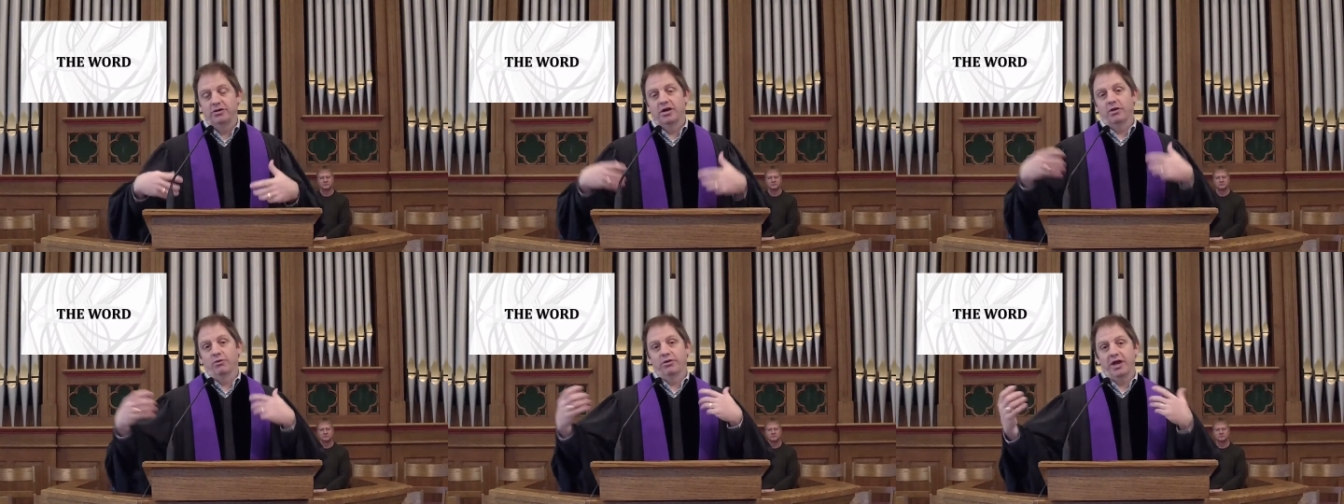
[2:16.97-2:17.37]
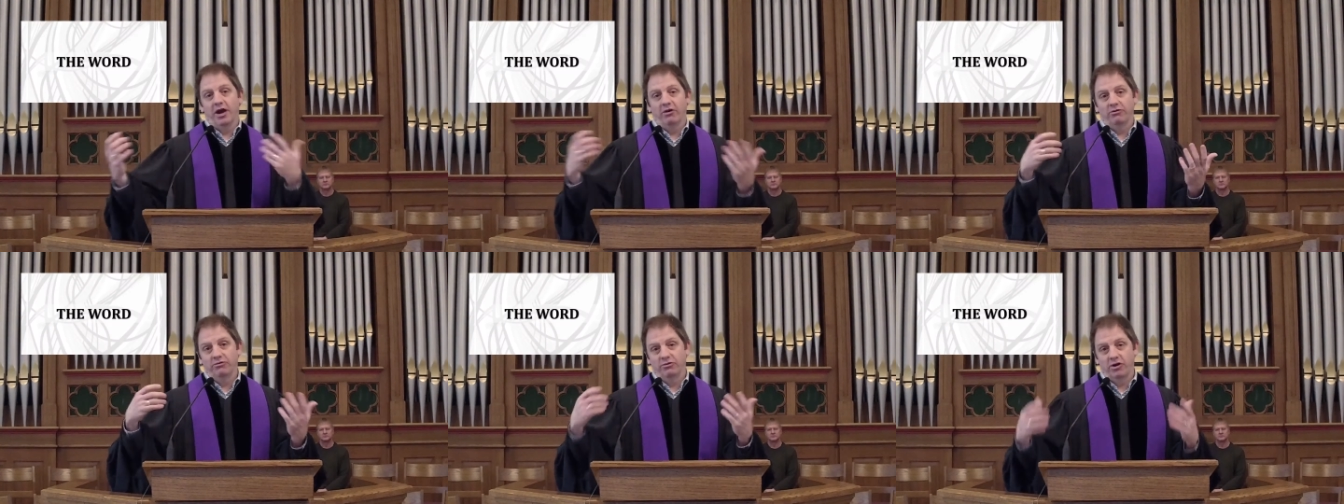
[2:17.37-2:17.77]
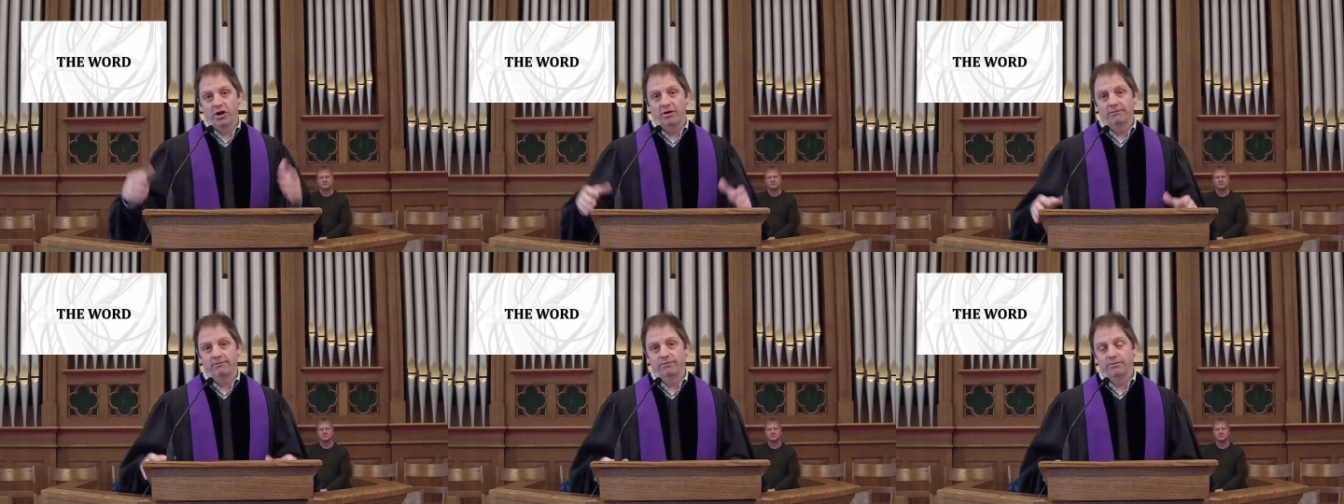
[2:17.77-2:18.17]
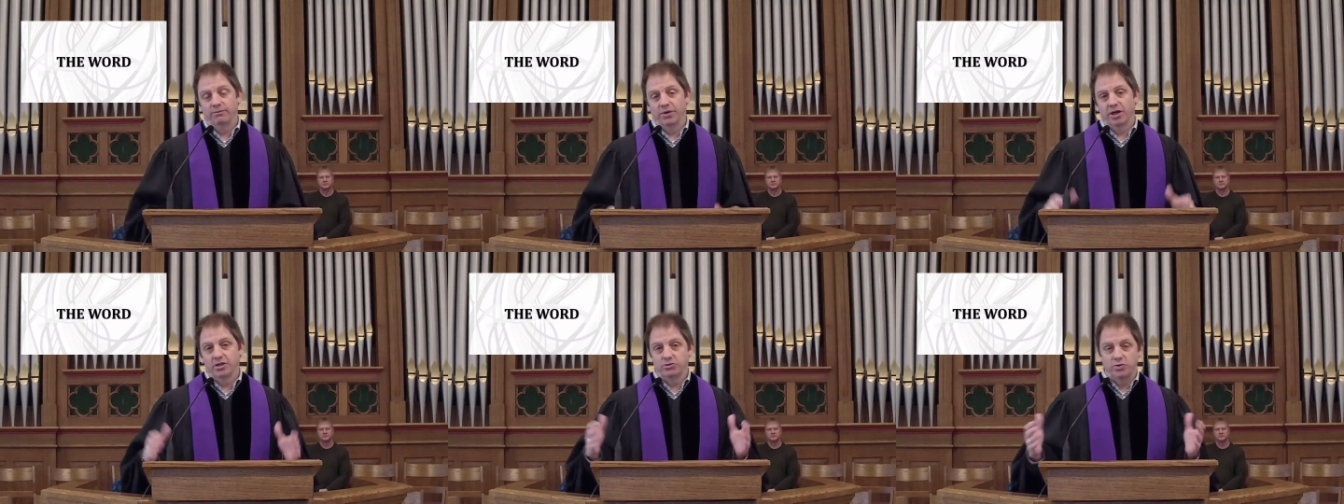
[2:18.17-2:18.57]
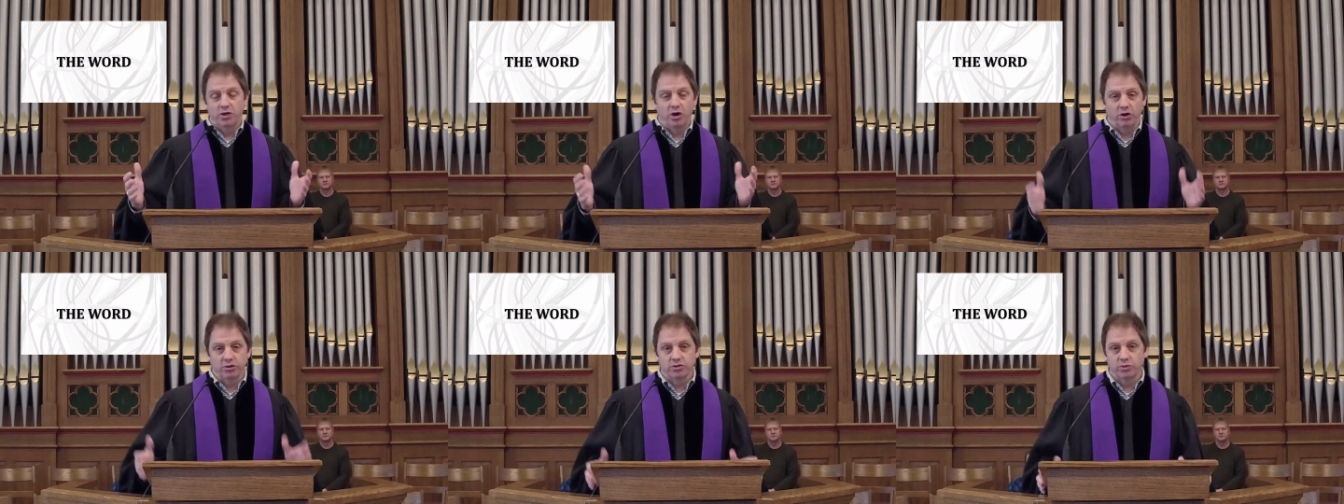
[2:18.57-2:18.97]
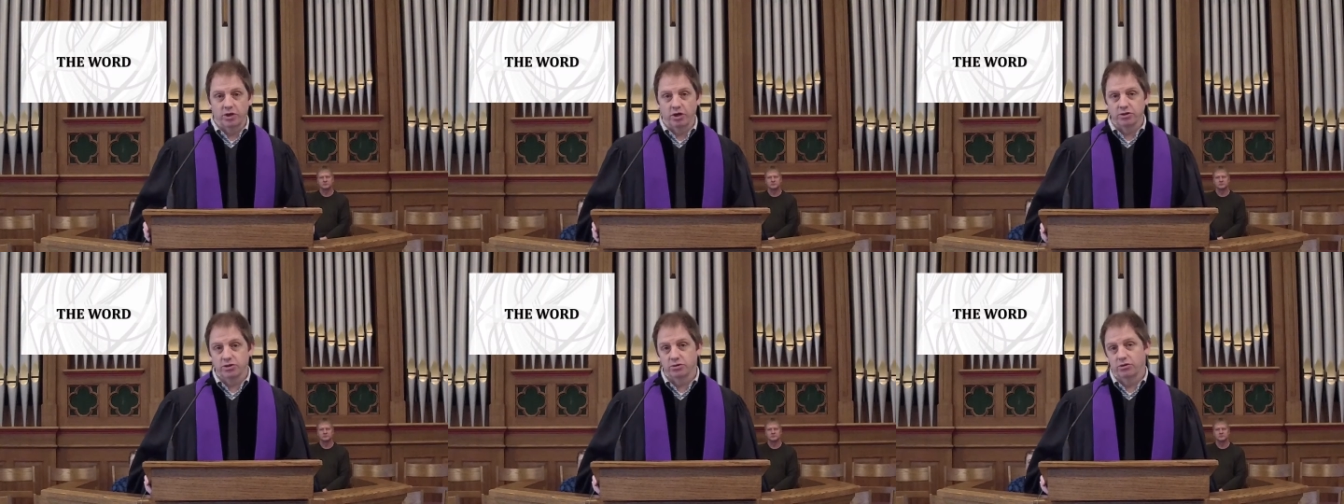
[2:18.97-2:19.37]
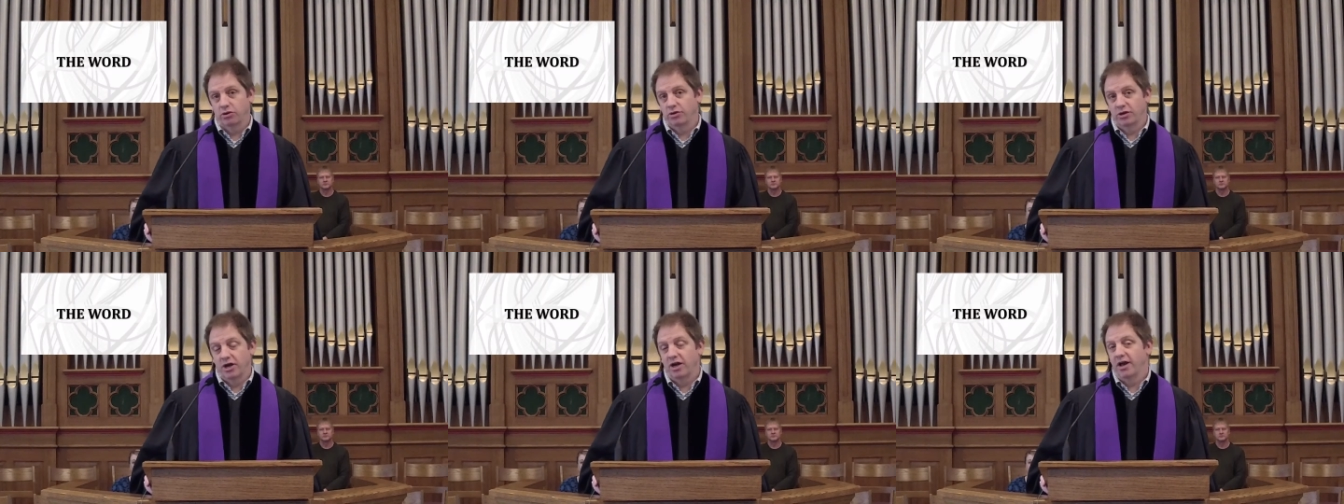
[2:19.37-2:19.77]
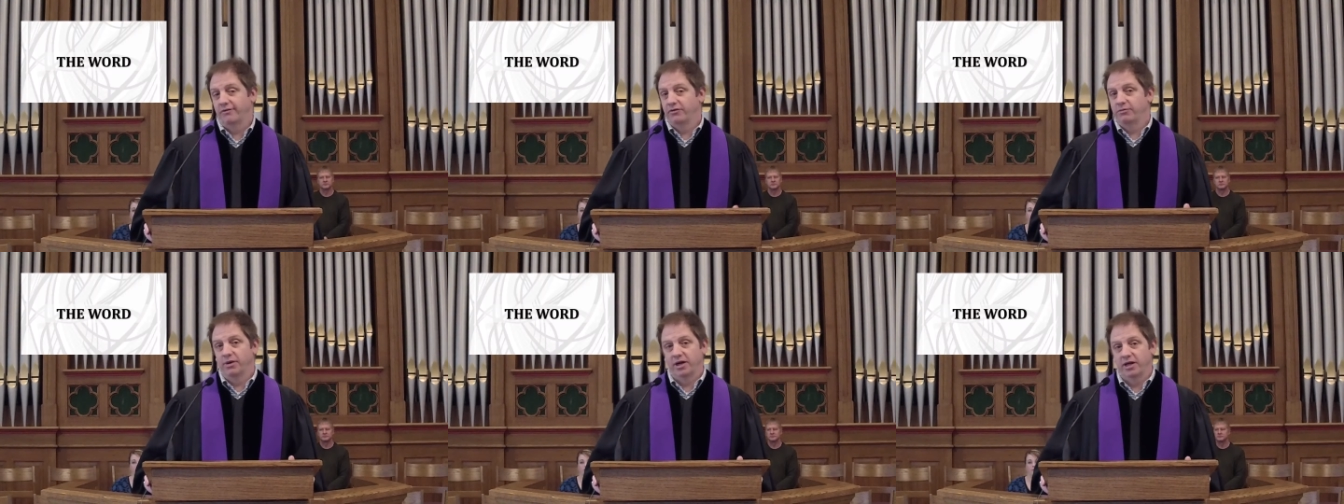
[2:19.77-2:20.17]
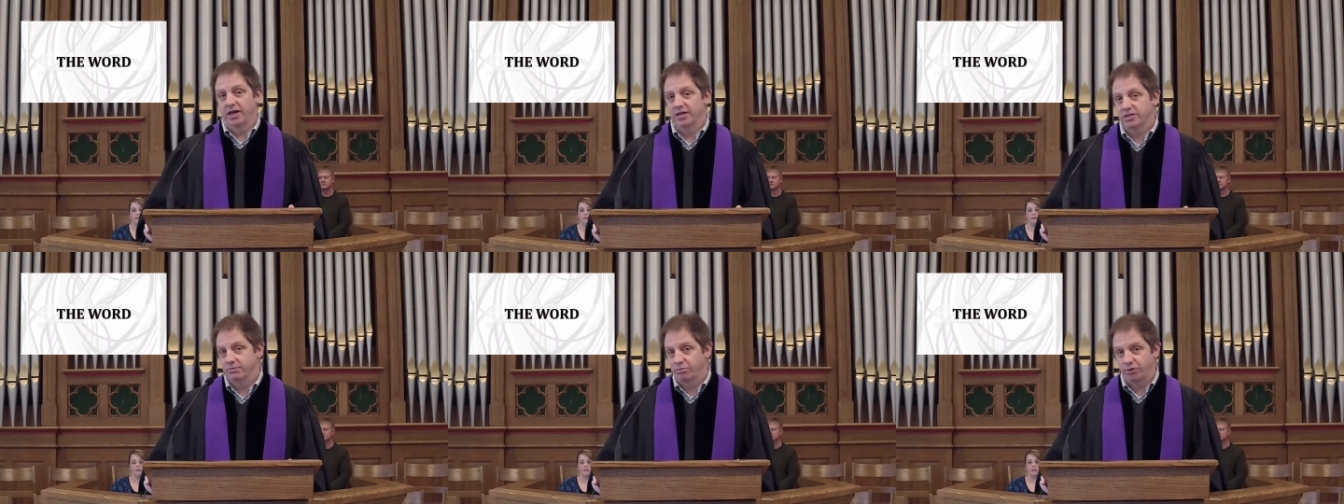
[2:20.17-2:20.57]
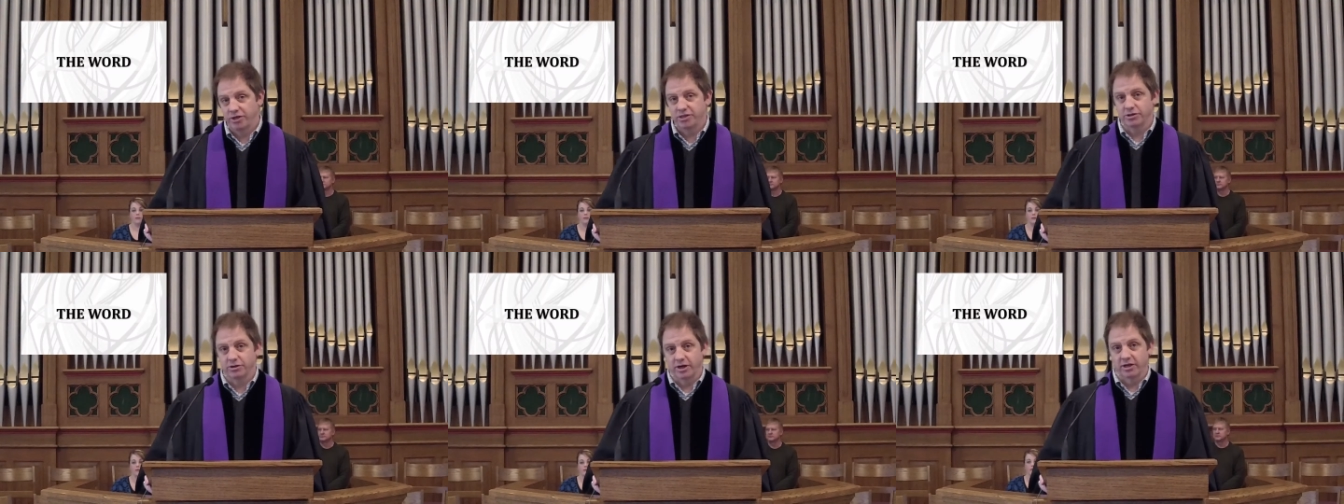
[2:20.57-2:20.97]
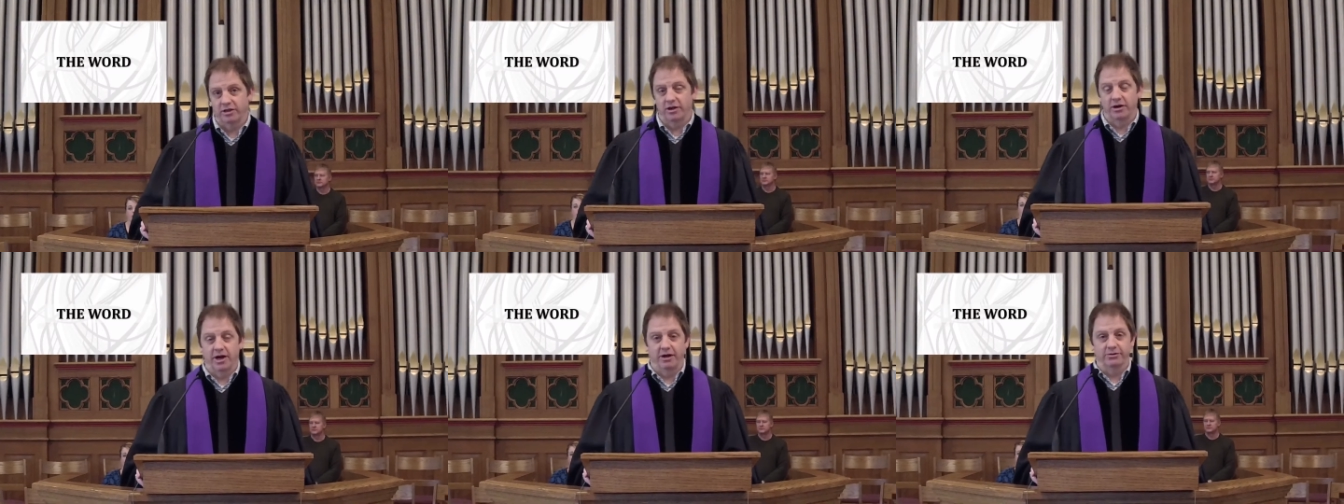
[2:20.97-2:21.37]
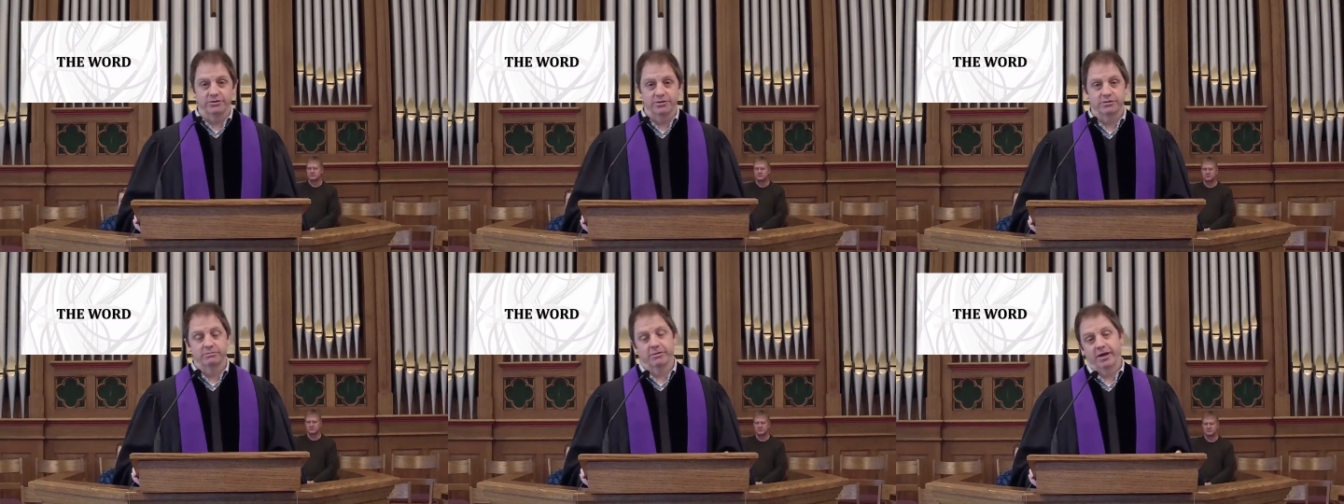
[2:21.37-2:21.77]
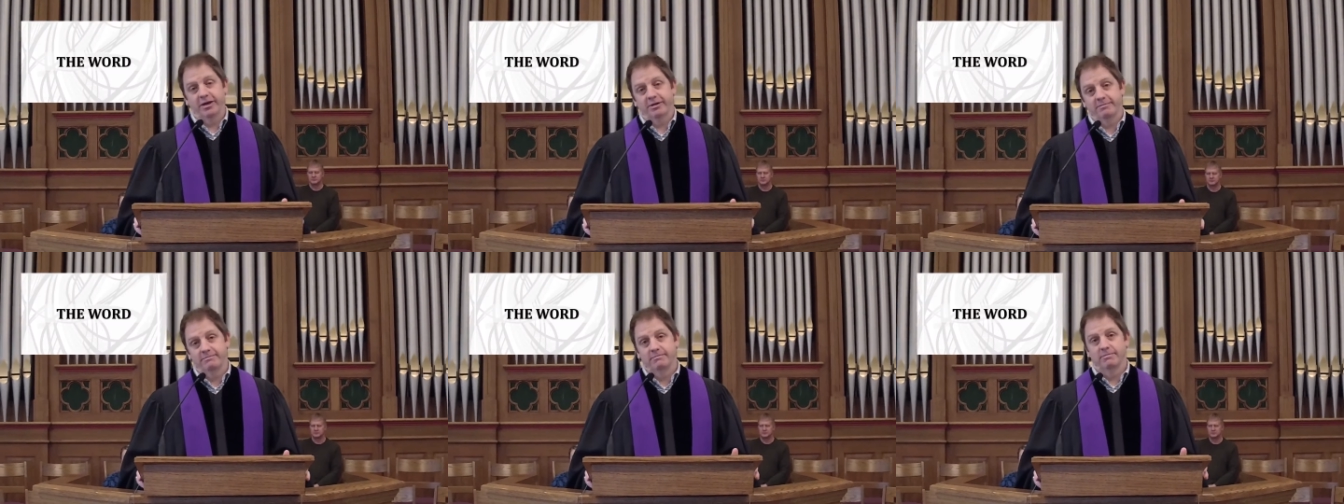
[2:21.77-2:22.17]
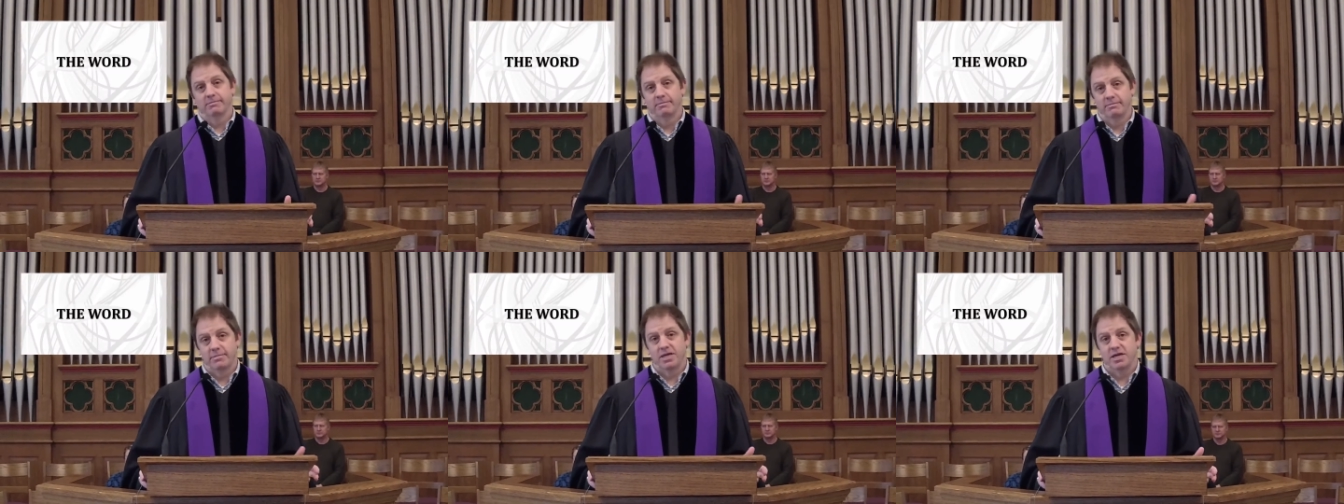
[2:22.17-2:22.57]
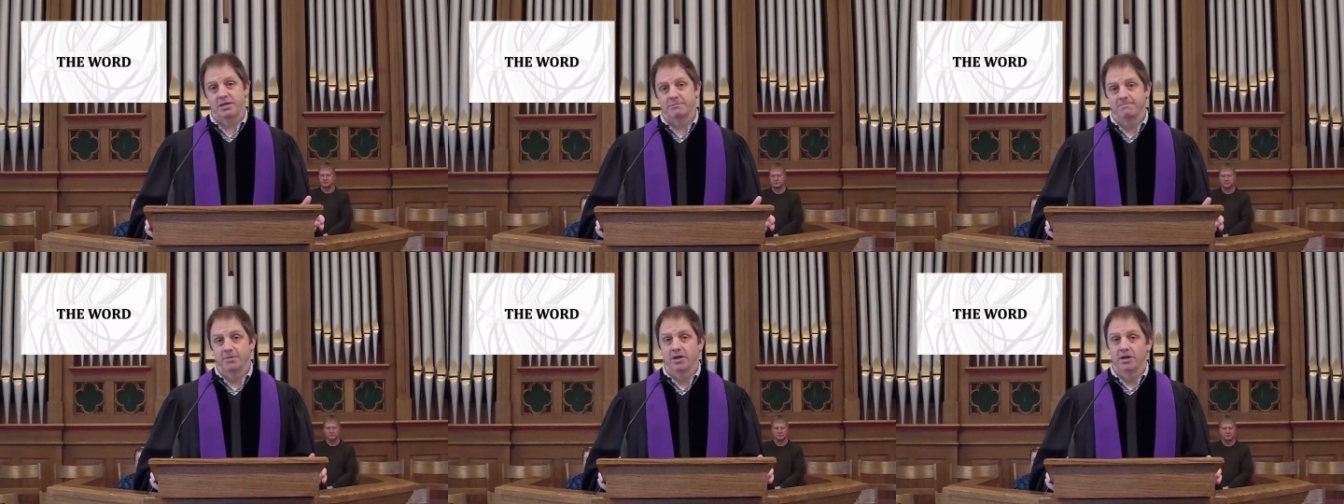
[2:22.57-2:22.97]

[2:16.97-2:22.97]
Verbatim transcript: and without, um, because we also, we also know that not everybody has a printer at their house, like me.